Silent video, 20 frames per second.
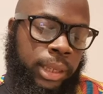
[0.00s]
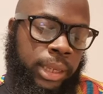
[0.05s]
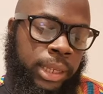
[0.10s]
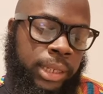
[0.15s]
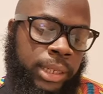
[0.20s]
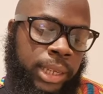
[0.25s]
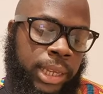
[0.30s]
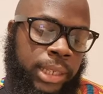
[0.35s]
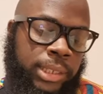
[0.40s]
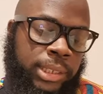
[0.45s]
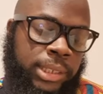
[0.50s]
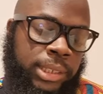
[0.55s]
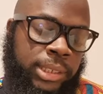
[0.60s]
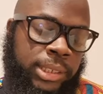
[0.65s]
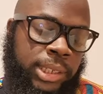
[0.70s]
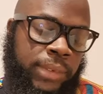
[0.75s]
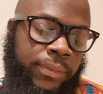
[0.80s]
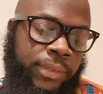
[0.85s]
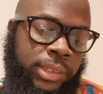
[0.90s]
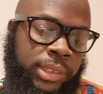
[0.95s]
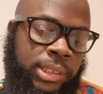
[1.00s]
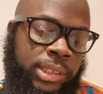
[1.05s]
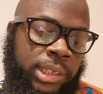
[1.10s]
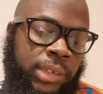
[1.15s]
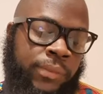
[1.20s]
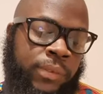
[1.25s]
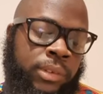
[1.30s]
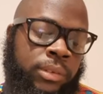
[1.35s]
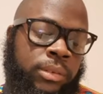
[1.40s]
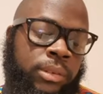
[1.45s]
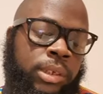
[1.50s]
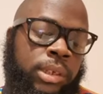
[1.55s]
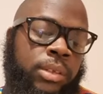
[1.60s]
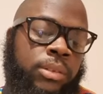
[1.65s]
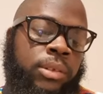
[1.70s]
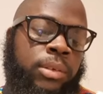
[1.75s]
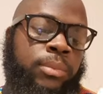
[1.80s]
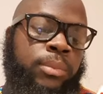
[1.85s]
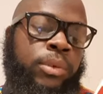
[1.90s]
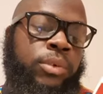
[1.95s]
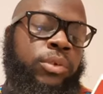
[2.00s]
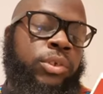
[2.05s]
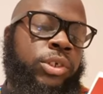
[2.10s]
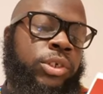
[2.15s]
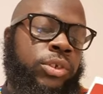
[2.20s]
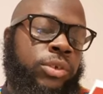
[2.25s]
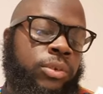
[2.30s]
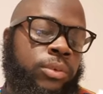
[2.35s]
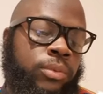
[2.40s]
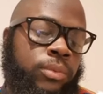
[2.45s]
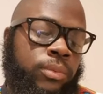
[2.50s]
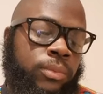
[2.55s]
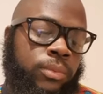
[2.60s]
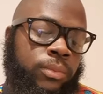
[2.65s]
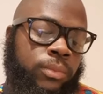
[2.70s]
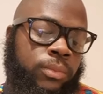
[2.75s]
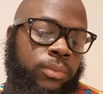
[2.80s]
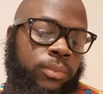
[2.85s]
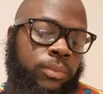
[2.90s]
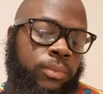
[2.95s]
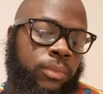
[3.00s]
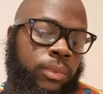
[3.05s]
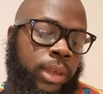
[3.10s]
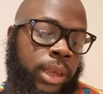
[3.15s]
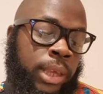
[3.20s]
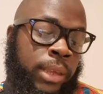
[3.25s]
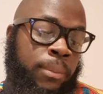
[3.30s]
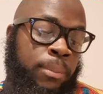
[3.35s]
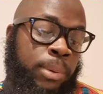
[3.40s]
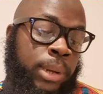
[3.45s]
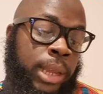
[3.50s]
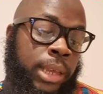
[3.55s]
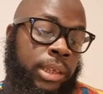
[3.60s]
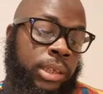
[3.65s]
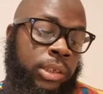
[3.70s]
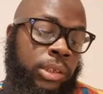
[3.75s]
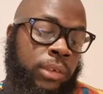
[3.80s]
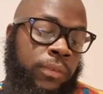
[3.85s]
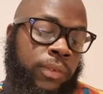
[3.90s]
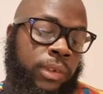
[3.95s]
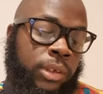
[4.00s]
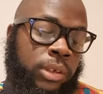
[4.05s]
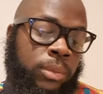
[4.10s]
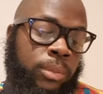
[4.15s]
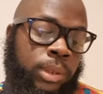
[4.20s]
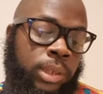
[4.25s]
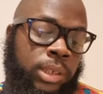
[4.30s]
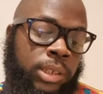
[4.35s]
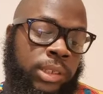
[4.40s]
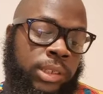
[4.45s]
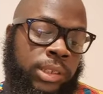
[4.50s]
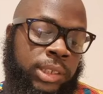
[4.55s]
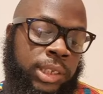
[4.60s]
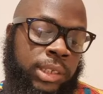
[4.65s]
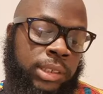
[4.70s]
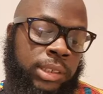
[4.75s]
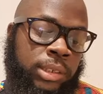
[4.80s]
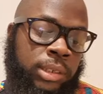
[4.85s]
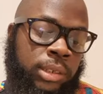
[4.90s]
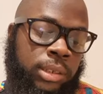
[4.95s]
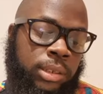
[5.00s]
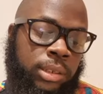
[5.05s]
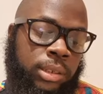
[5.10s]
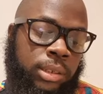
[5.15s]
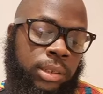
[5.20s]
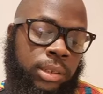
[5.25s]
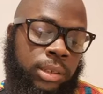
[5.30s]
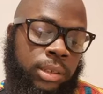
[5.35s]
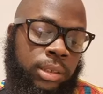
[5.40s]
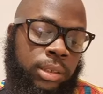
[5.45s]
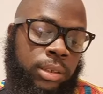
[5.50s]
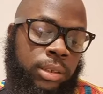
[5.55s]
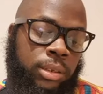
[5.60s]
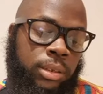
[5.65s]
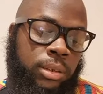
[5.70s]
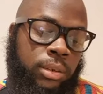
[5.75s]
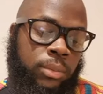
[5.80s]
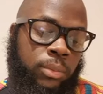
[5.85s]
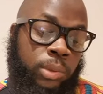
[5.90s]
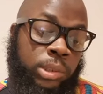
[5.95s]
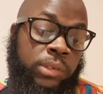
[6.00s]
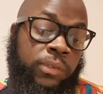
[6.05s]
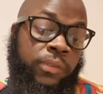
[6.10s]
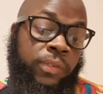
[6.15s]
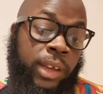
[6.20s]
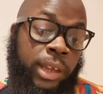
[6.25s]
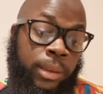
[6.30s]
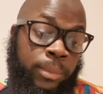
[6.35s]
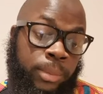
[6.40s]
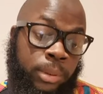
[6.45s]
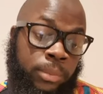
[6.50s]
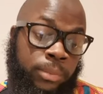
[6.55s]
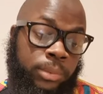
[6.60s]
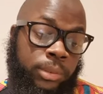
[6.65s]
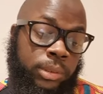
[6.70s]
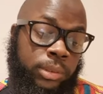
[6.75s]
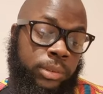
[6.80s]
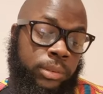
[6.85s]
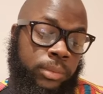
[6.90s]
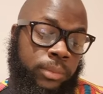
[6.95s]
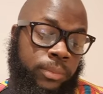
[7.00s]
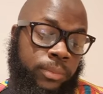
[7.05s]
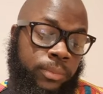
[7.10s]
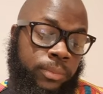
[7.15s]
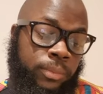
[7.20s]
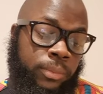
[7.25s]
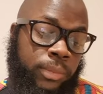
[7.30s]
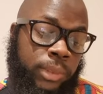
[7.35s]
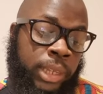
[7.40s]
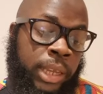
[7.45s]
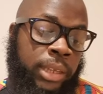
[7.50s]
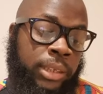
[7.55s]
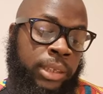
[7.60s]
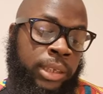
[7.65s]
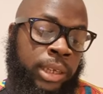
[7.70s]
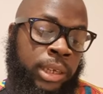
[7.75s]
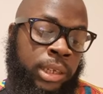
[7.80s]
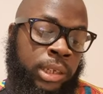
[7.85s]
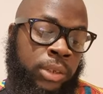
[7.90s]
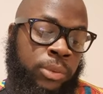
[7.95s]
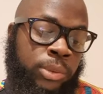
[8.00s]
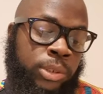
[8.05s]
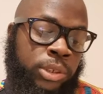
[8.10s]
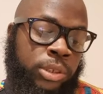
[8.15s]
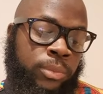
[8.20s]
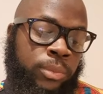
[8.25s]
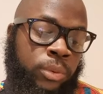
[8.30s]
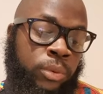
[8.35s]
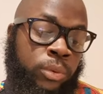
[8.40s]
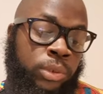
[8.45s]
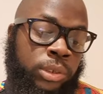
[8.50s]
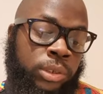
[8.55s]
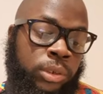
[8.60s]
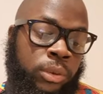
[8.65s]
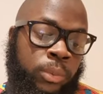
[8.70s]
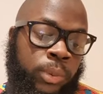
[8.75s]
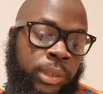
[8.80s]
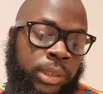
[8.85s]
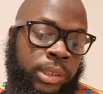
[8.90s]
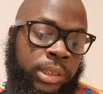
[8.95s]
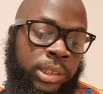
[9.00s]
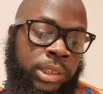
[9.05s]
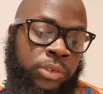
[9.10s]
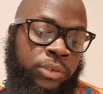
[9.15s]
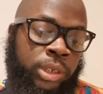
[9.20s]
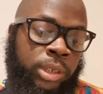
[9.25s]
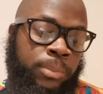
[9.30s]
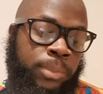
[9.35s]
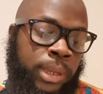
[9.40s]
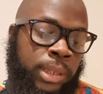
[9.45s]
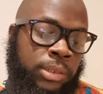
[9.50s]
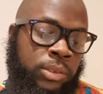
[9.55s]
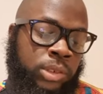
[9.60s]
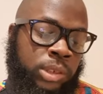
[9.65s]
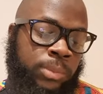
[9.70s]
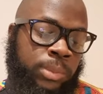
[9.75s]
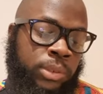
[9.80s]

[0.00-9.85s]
In 1977, the Moon Shoot, a black youth and community centre, was firebombed. That year, Lewisham also witnessed street battles